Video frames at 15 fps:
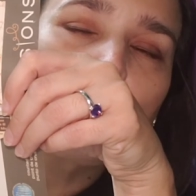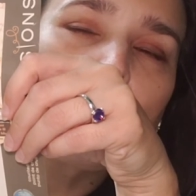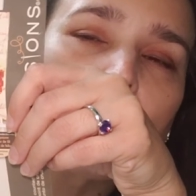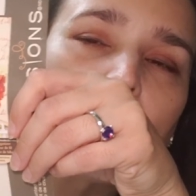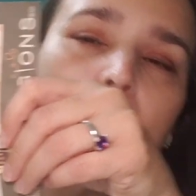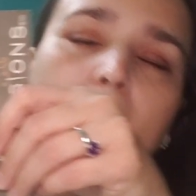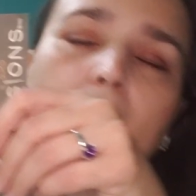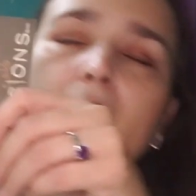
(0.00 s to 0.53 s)

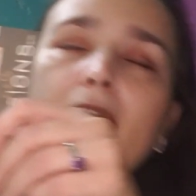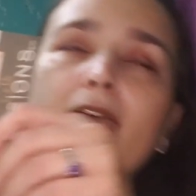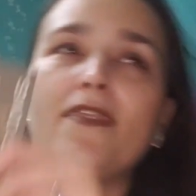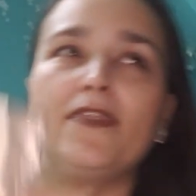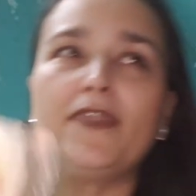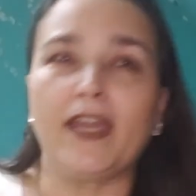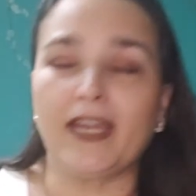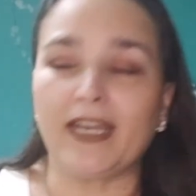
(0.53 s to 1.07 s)
Okay,
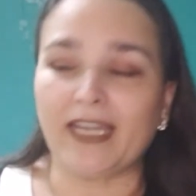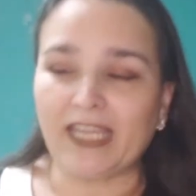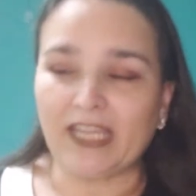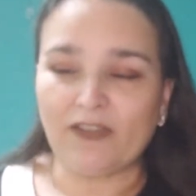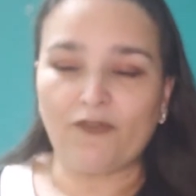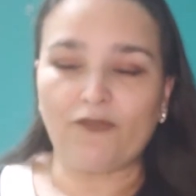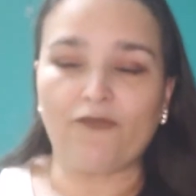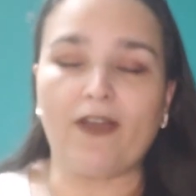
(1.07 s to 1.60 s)
then
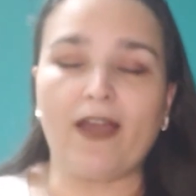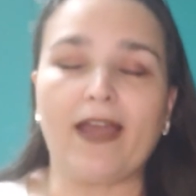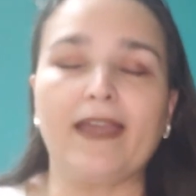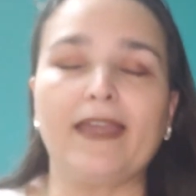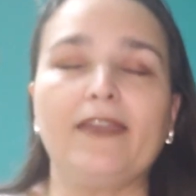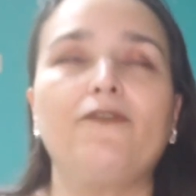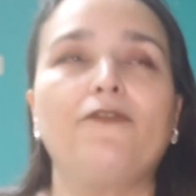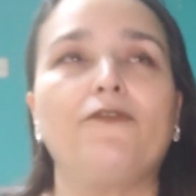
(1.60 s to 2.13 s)
if
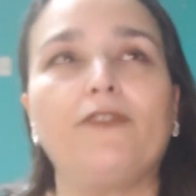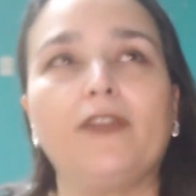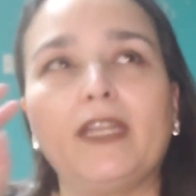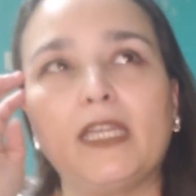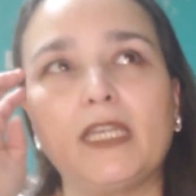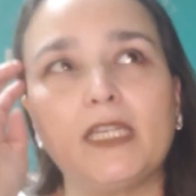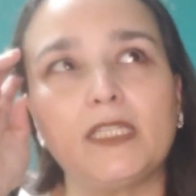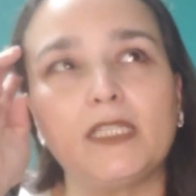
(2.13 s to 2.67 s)
I
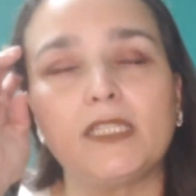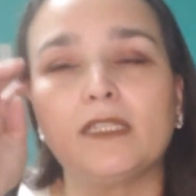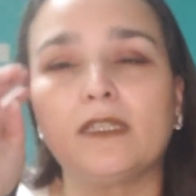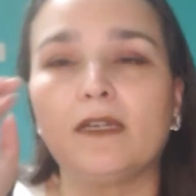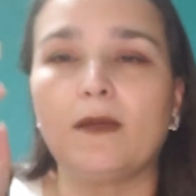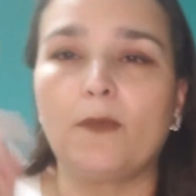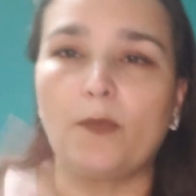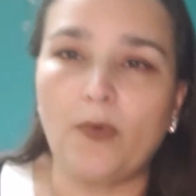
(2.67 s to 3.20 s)
finish
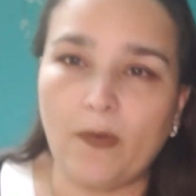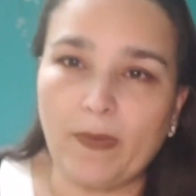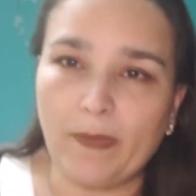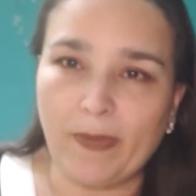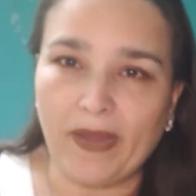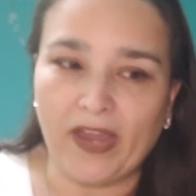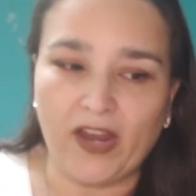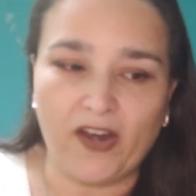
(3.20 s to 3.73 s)
Poppy
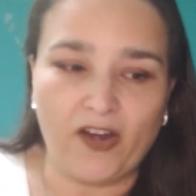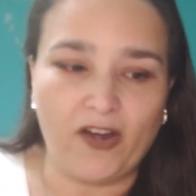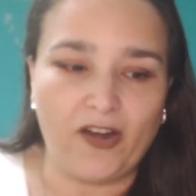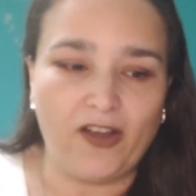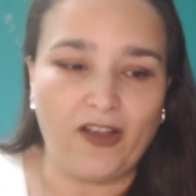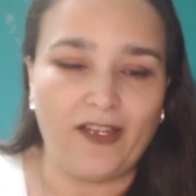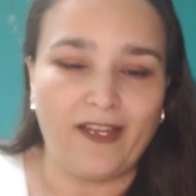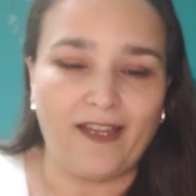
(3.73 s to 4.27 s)

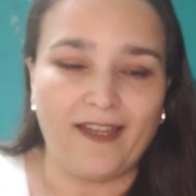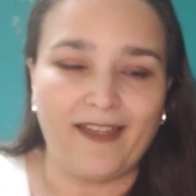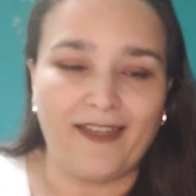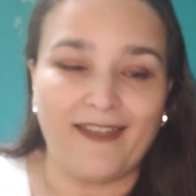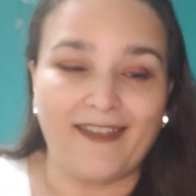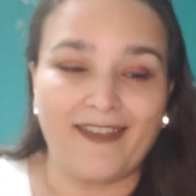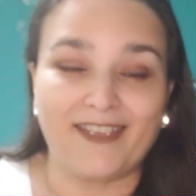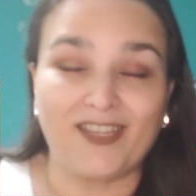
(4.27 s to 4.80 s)
Pear,
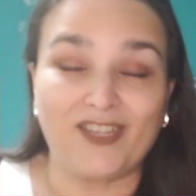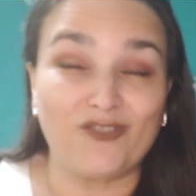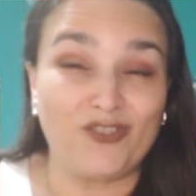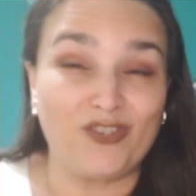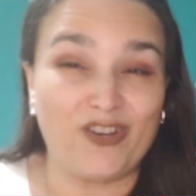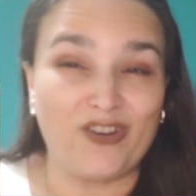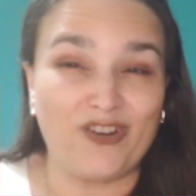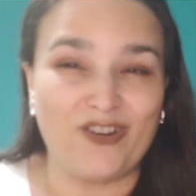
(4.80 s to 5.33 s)

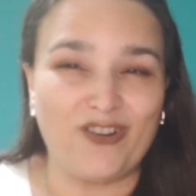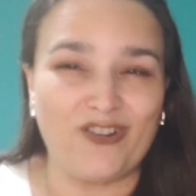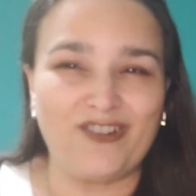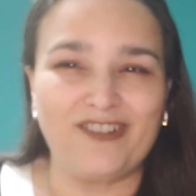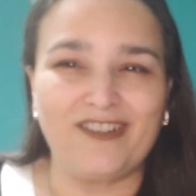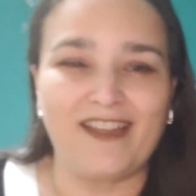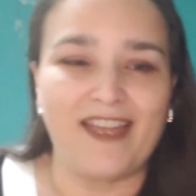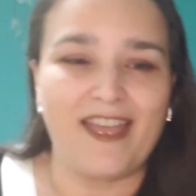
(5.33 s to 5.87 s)
cute girl,